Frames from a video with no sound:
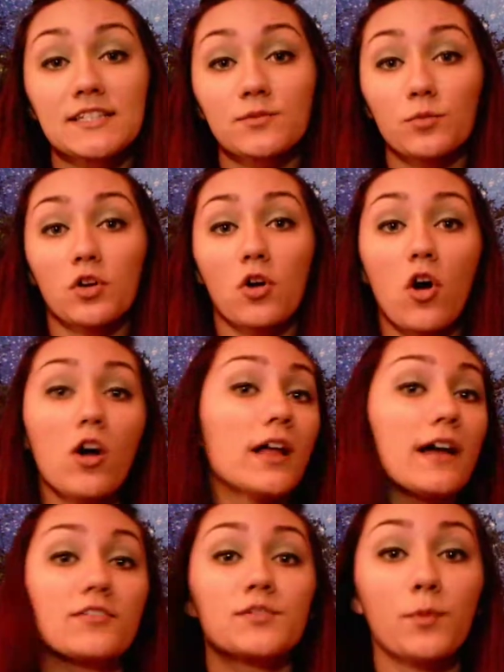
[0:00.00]
will all
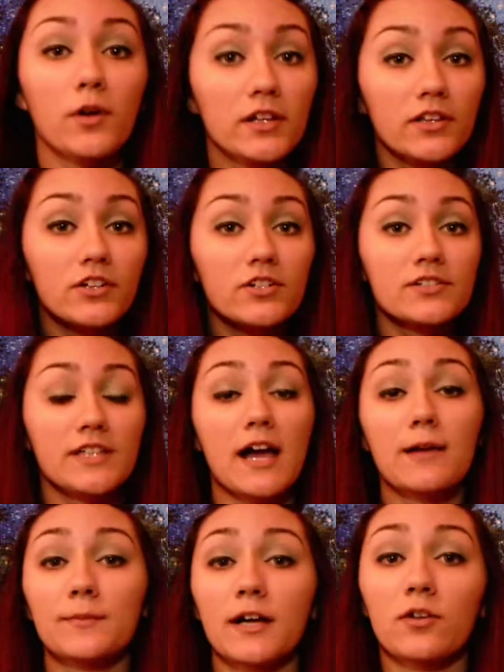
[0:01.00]
have spoilers.
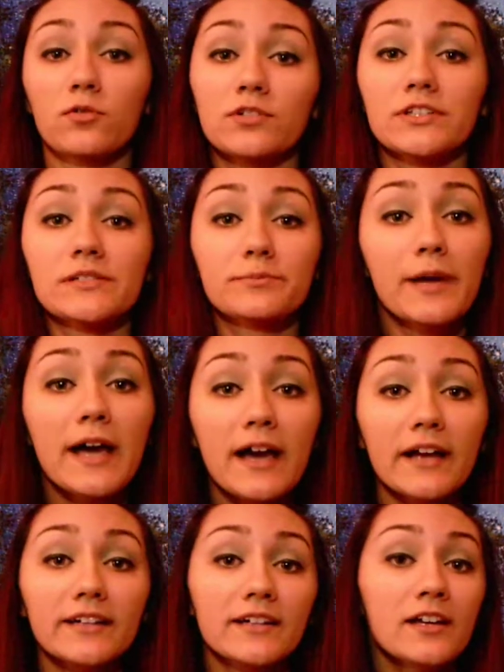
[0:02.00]
I'm not holding back.